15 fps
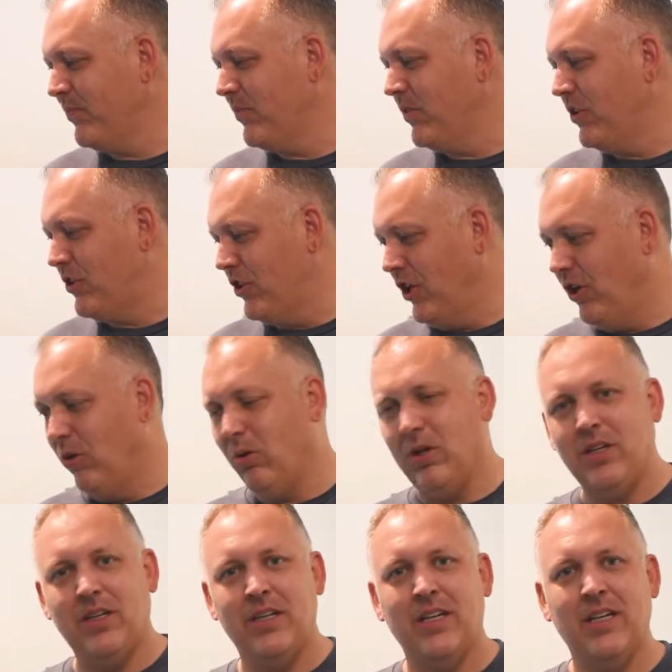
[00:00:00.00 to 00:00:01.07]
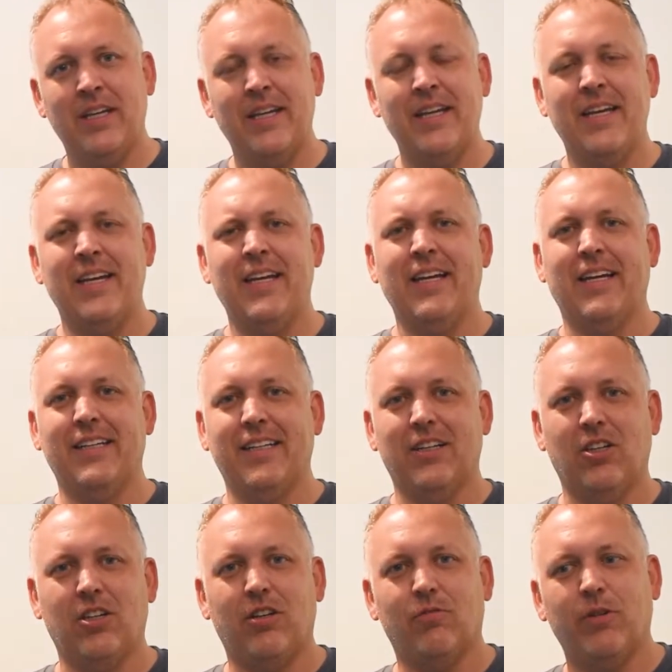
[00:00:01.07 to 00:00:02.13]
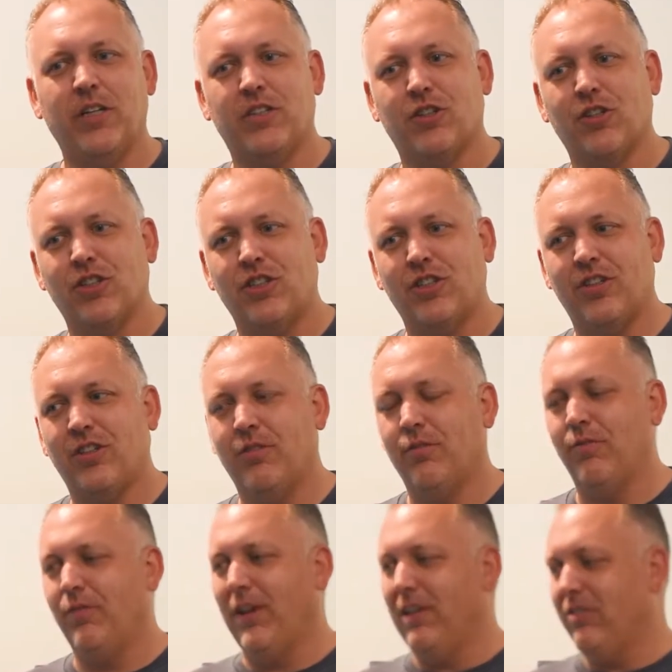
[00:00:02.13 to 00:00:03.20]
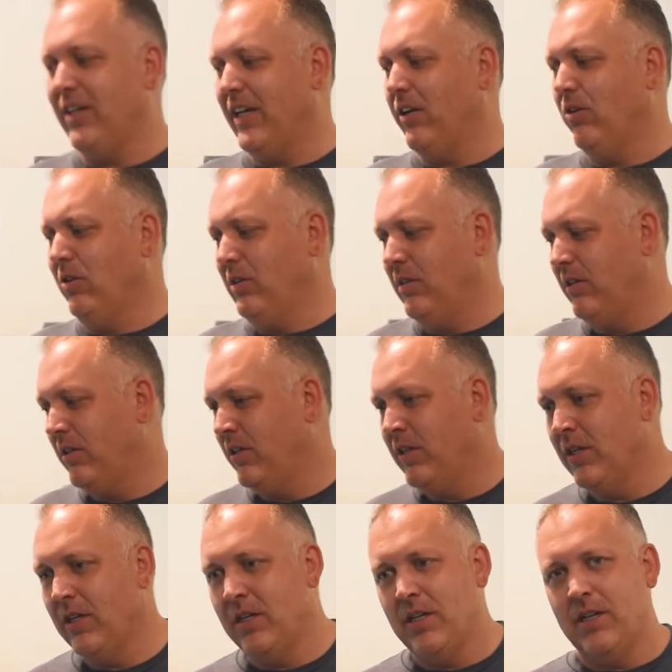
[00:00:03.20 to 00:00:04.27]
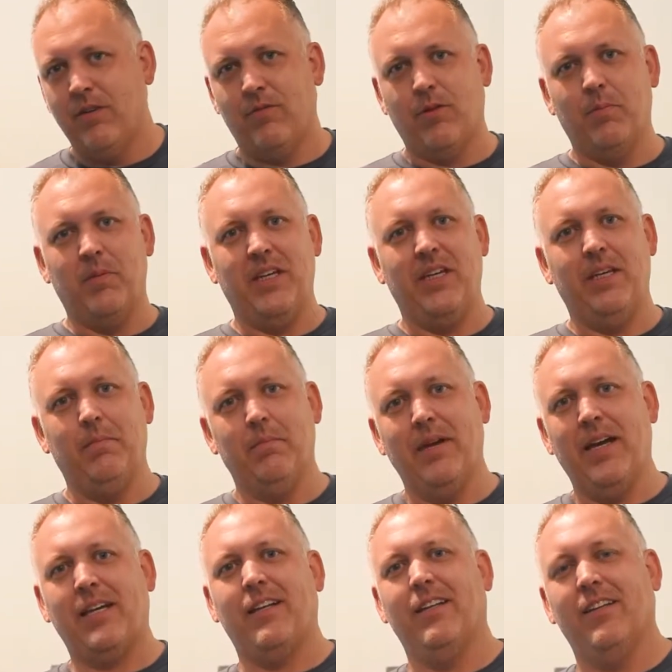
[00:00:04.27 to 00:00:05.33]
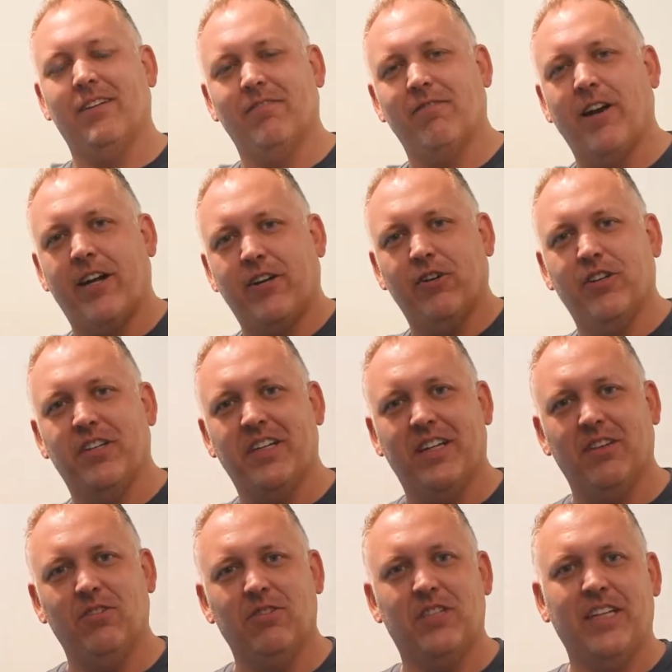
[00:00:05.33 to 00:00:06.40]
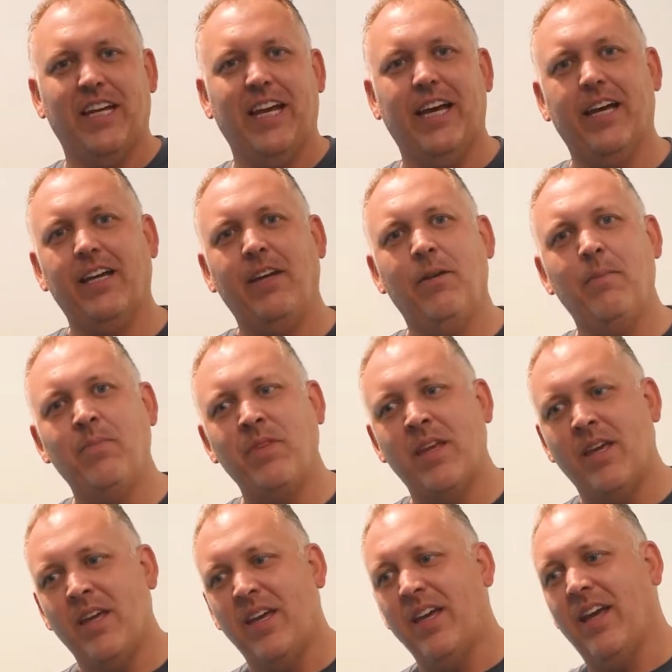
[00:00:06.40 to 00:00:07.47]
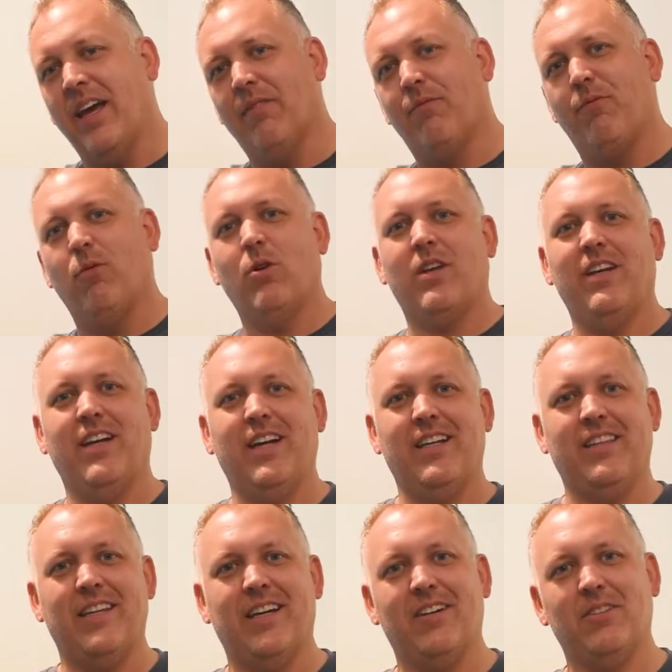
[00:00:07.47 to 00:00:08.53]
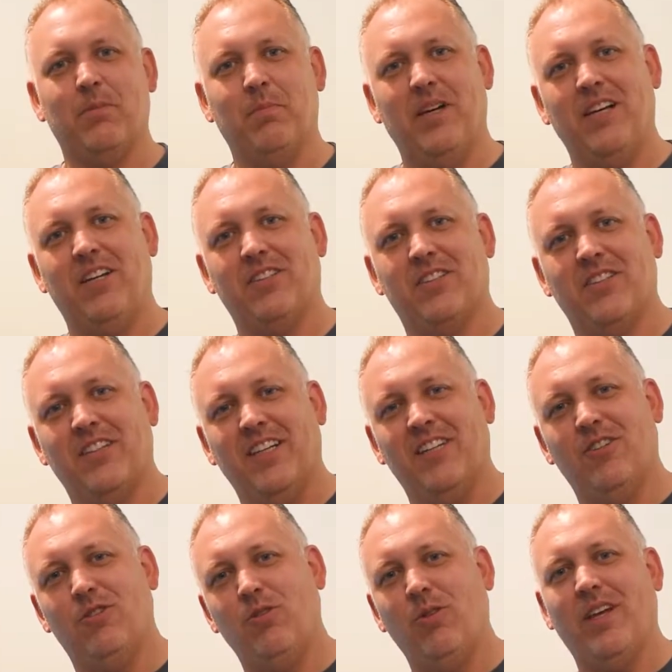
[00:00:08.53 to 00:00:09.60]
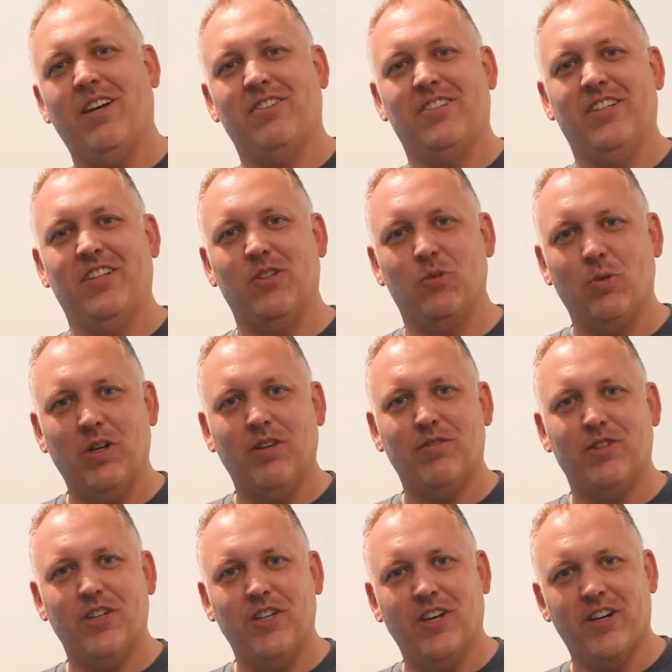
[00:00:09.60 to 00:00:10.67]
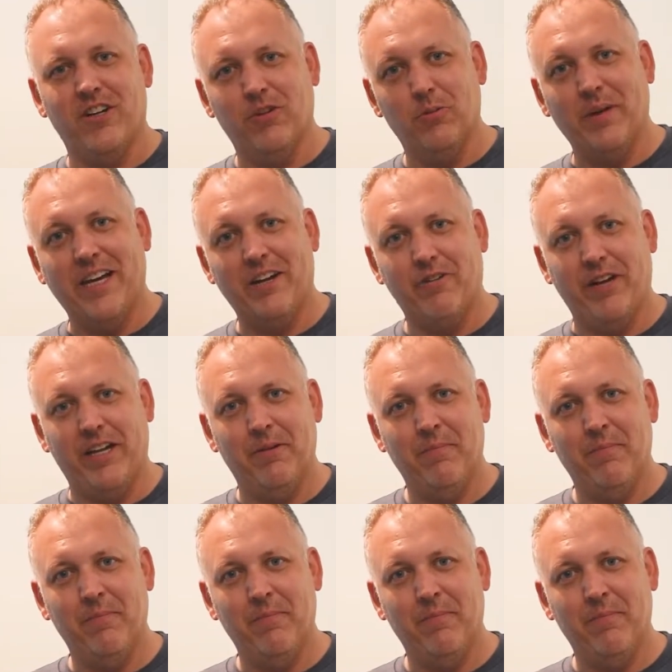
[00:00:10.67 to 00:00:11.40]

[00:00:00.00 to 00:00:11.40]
So, I did a little research, found out from the immaculate records that Lucy had, at 49,000 miles in 2012, she got a new battery.